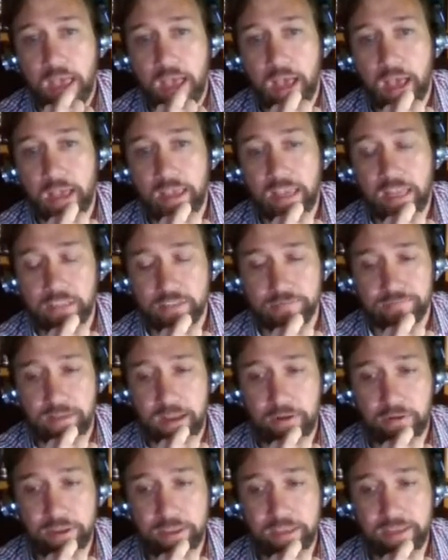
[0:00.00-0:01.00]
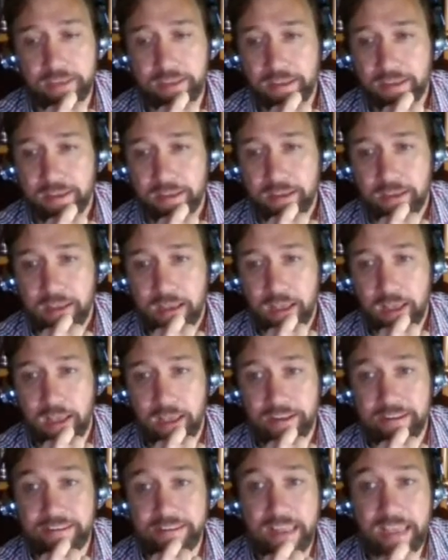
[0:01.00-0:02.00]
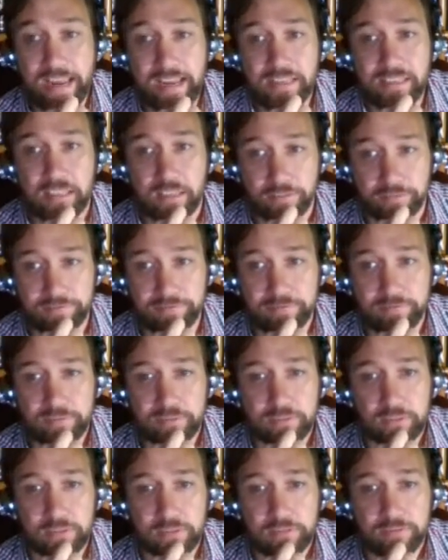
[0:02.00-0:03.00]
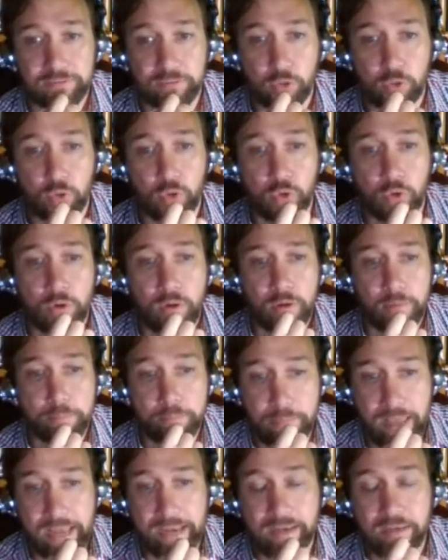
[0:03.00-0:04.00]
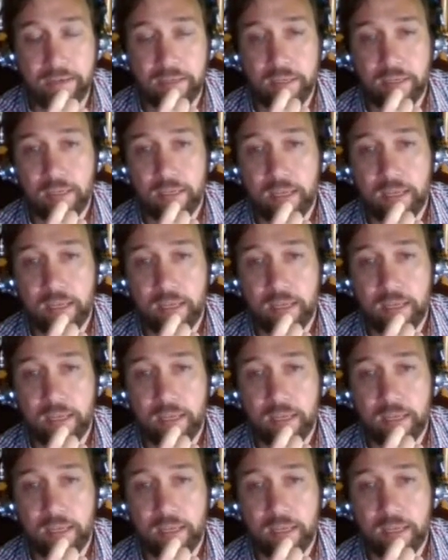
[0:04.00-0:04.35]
it's very negative for men